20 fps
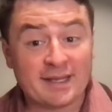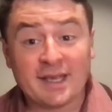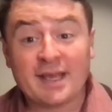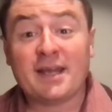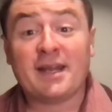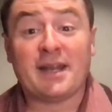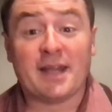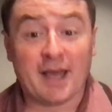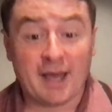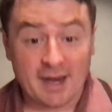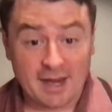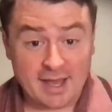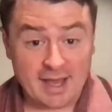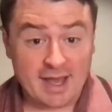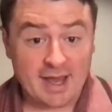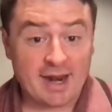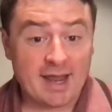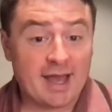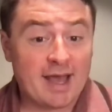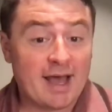
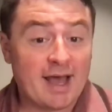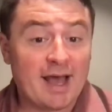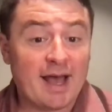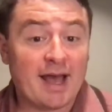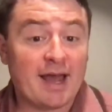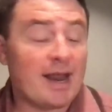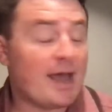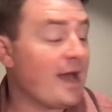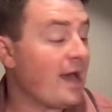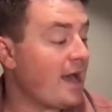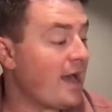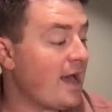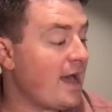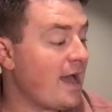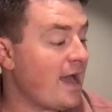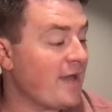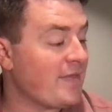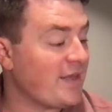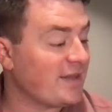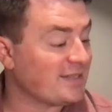
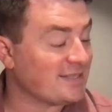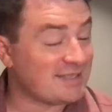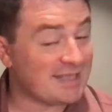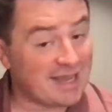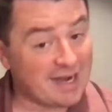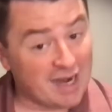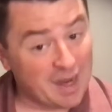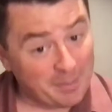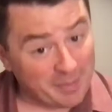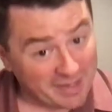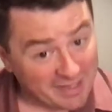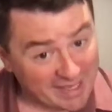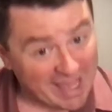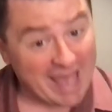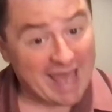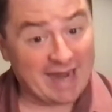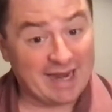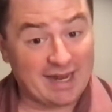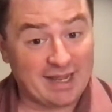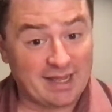and then slide it up
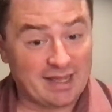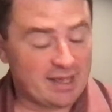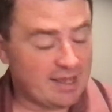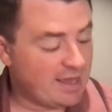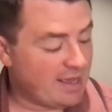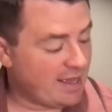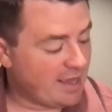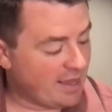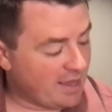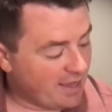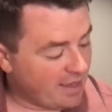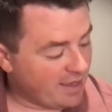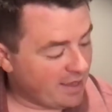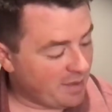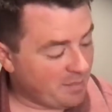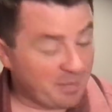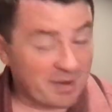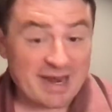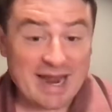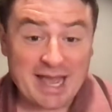again.
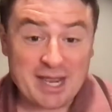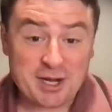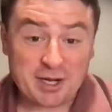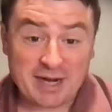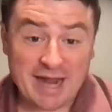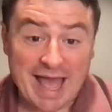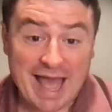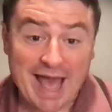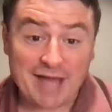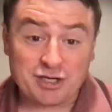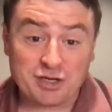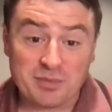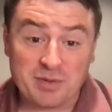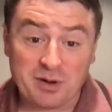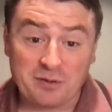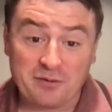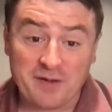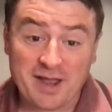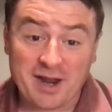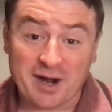But now you're going to add your
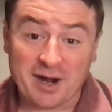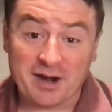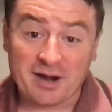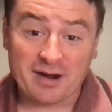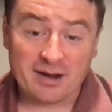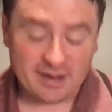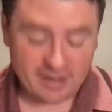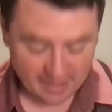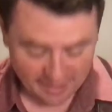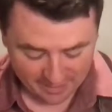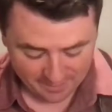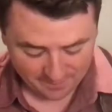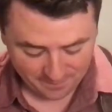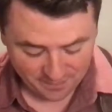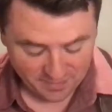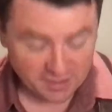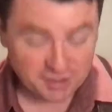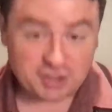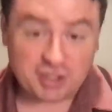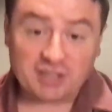middle finger,
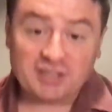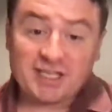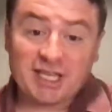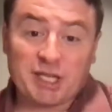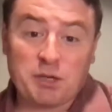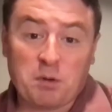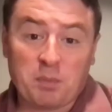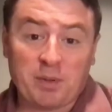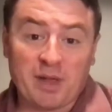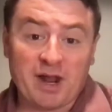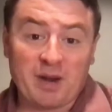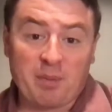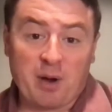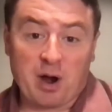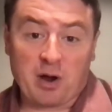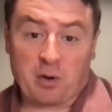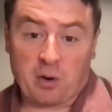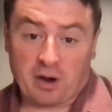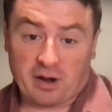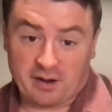just like you were playing a bar
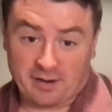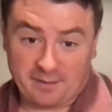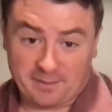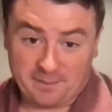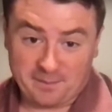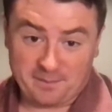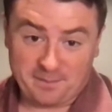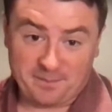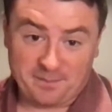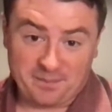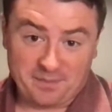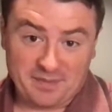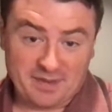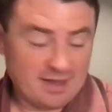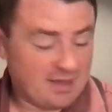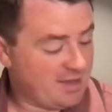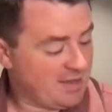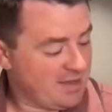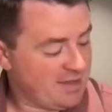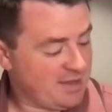chord.
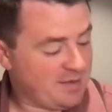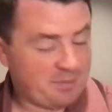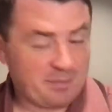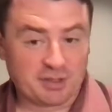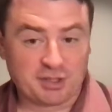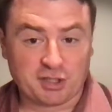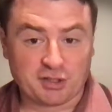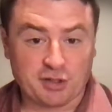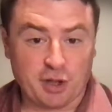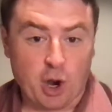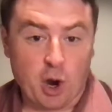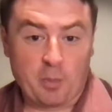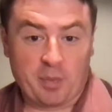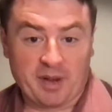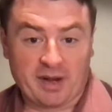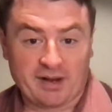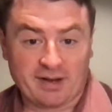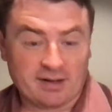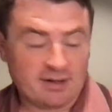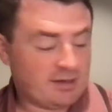But just
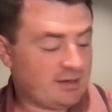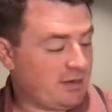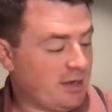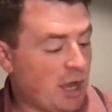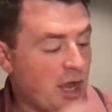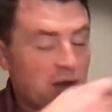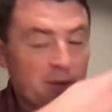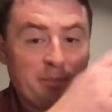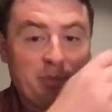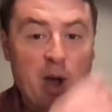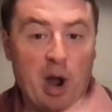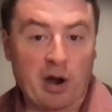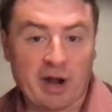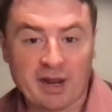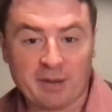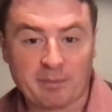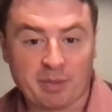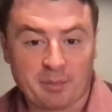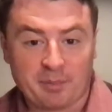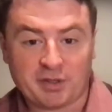open. Unbar it,
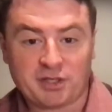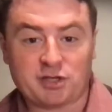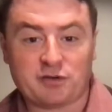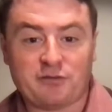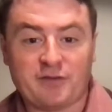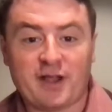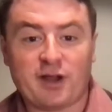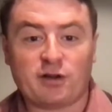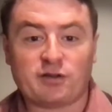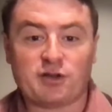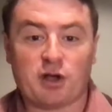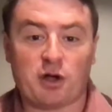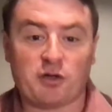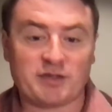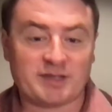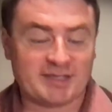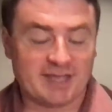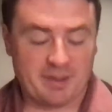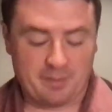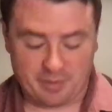but put your fingers all in
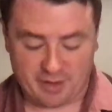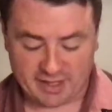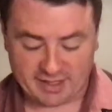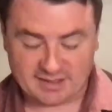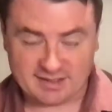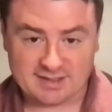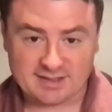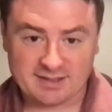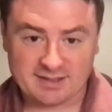the same place.